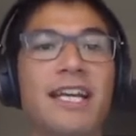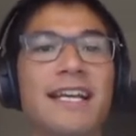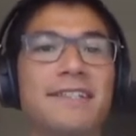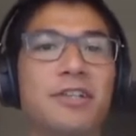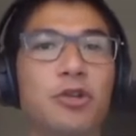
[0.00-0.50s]

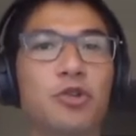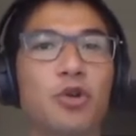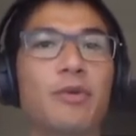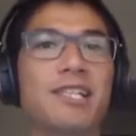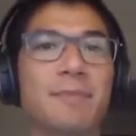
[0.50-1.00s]
is to use
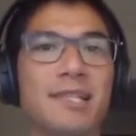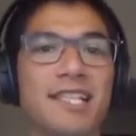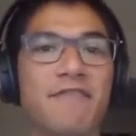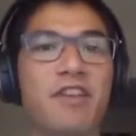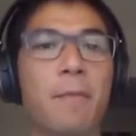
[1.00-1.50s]
only
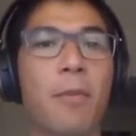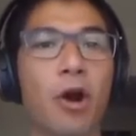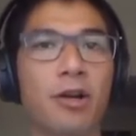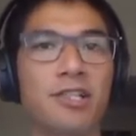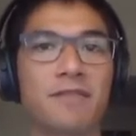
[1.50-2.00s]
specific
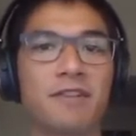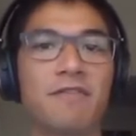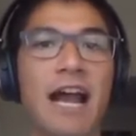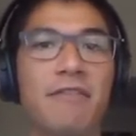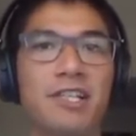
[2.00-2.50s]
parts of the
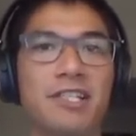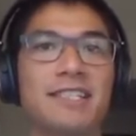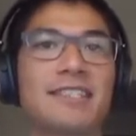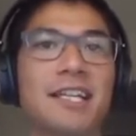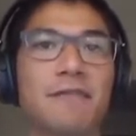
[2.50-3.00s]
virus
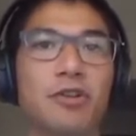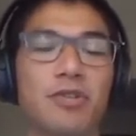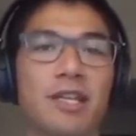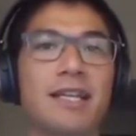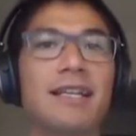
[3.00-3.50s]
instead of
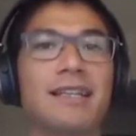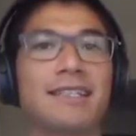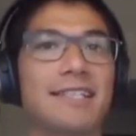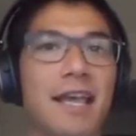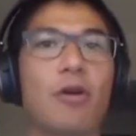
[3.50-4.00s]
using, let's
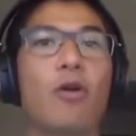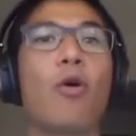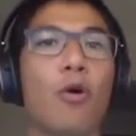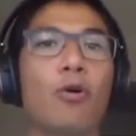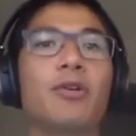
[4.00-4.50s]
say, the
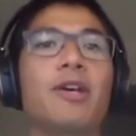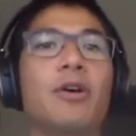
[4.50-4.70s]
whole